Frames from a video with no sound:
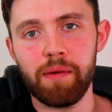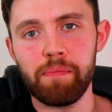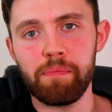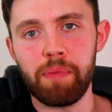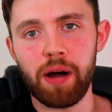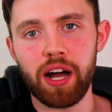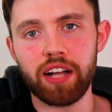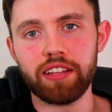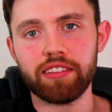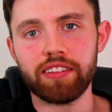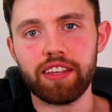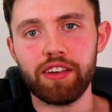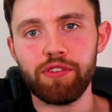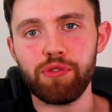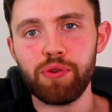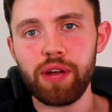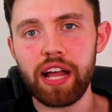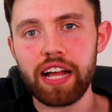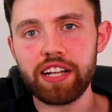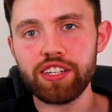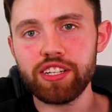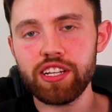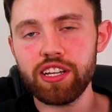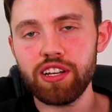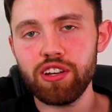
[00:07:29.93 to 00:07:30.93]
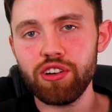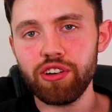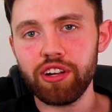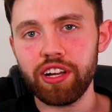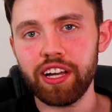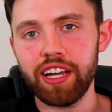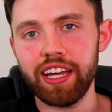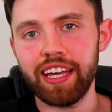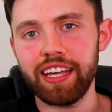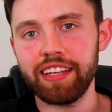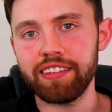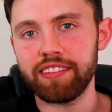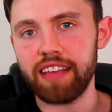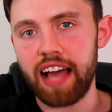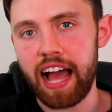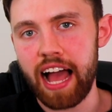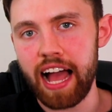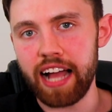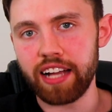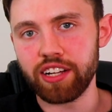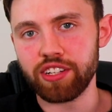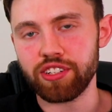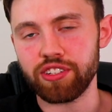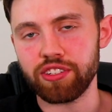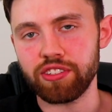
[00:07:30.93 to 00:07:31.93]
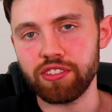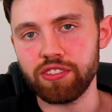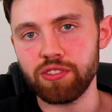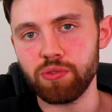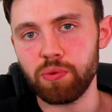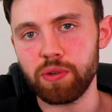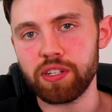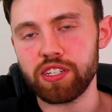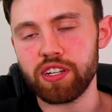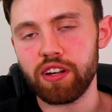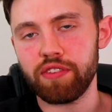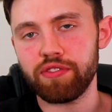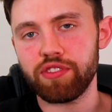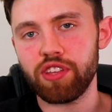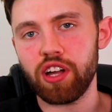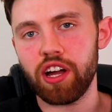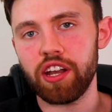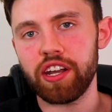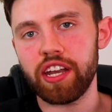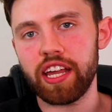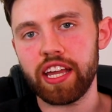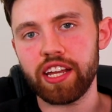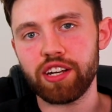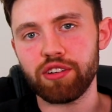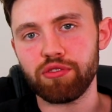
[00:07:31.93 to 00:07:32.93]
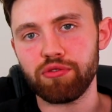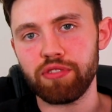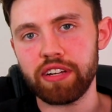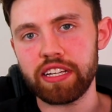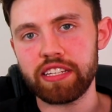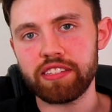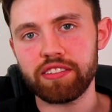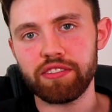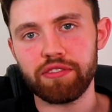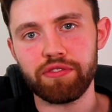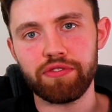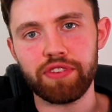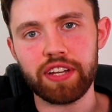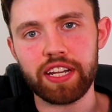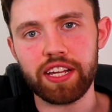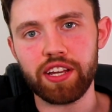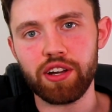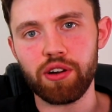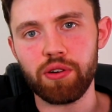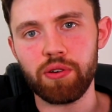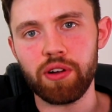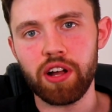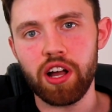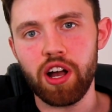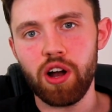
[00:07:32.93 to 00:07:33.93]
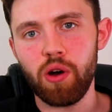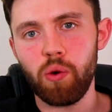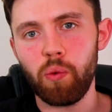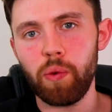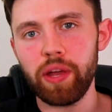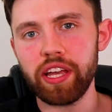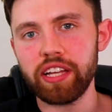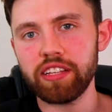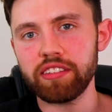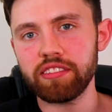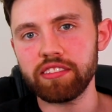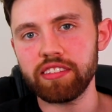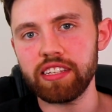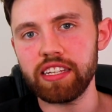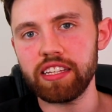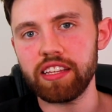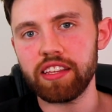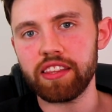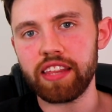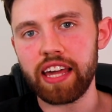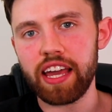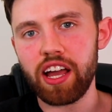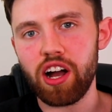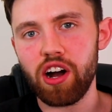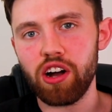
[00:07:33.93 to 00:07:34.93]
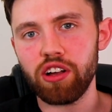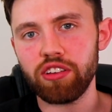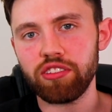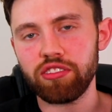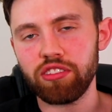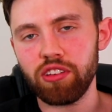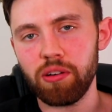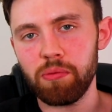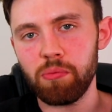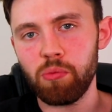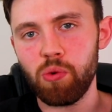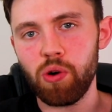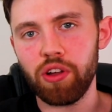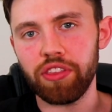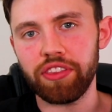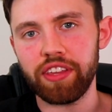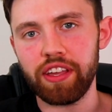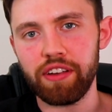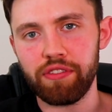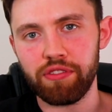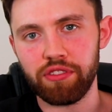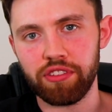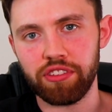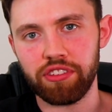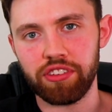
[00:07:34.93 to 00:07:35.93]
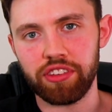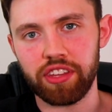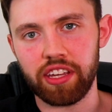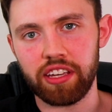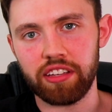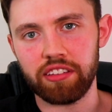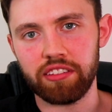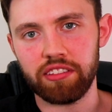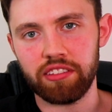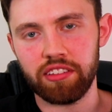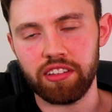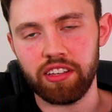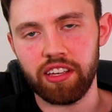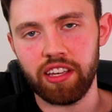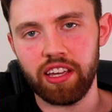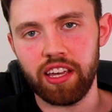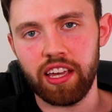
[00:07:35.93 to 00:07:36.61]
But if we actually look at his actions, which I've done in a recent video, we can see that they are somewhat different to this.